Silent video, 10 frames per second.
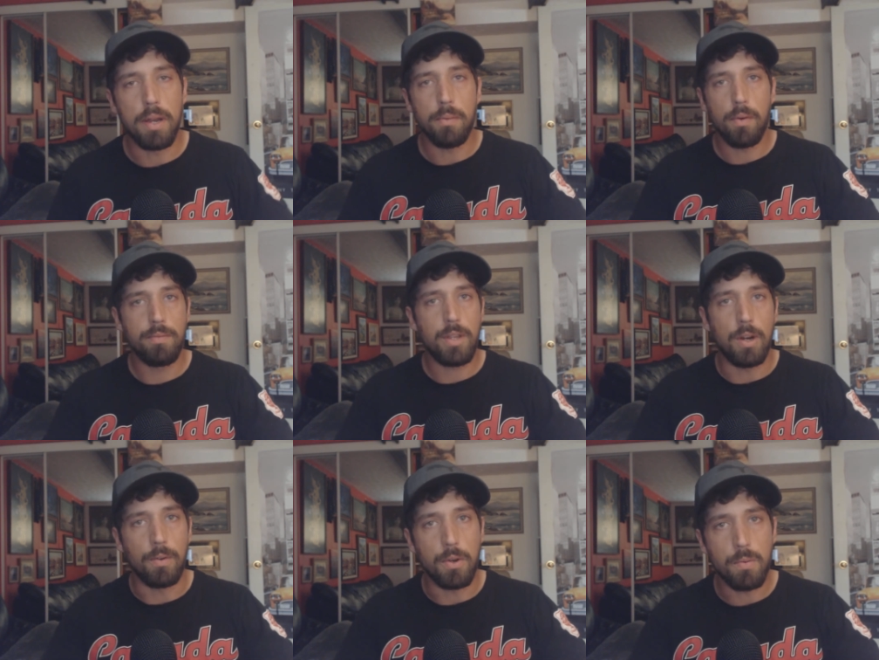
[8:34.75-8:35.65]
But,
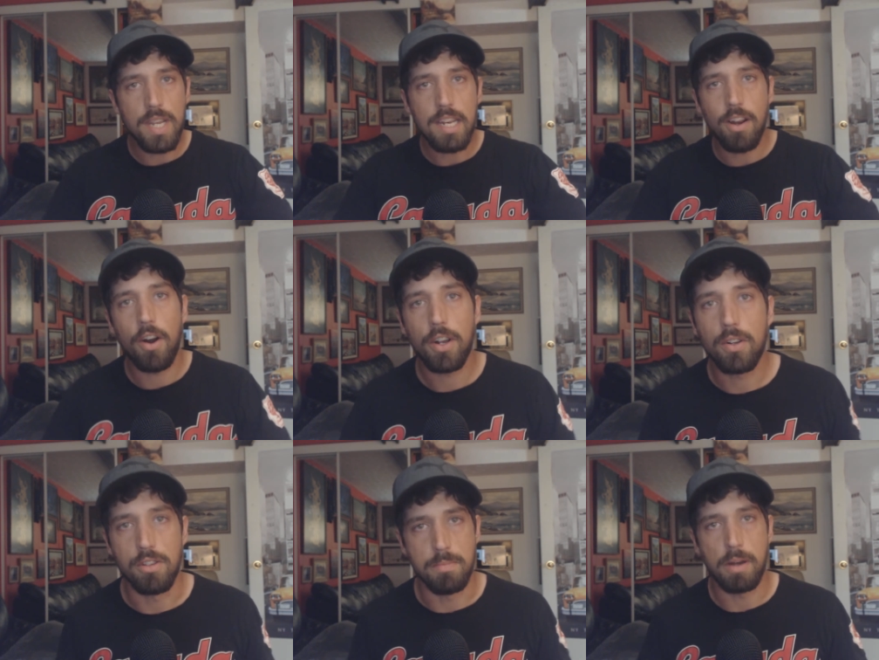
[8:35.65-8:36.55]
you know, you read
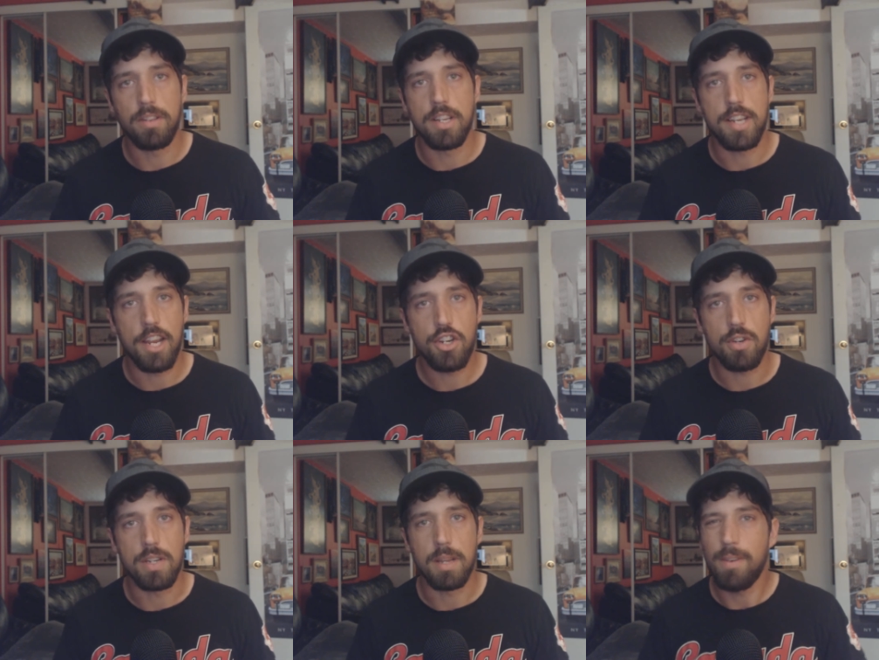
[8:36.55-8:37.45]
articles about this
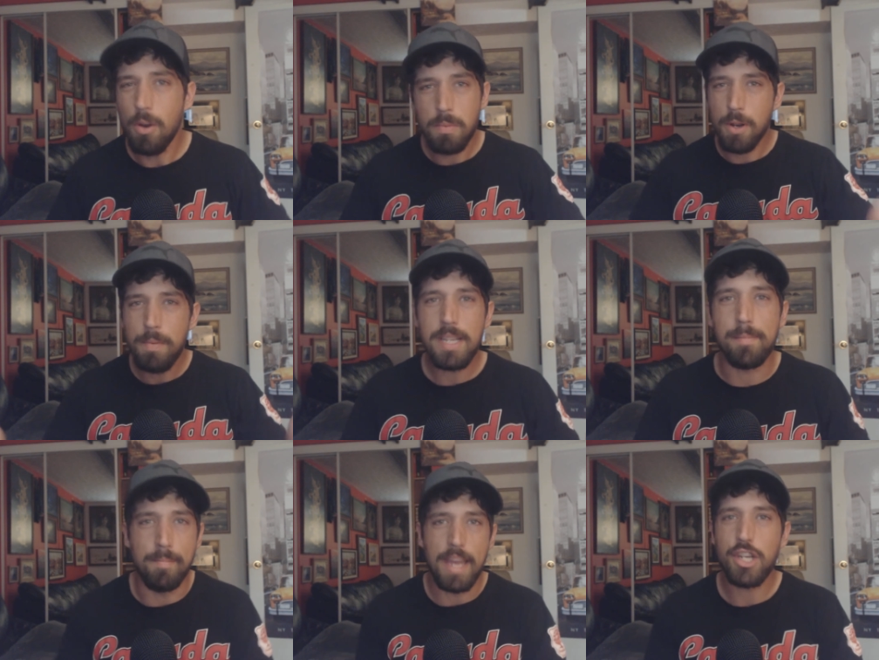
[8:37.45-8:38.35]
issue and stuff,
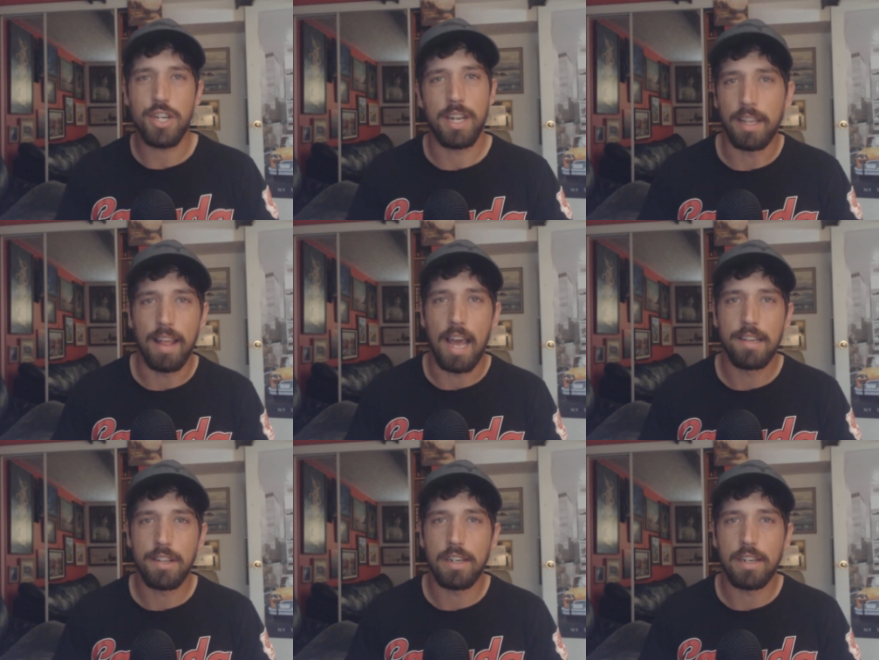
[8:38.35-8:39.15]
nobody's mentioning that.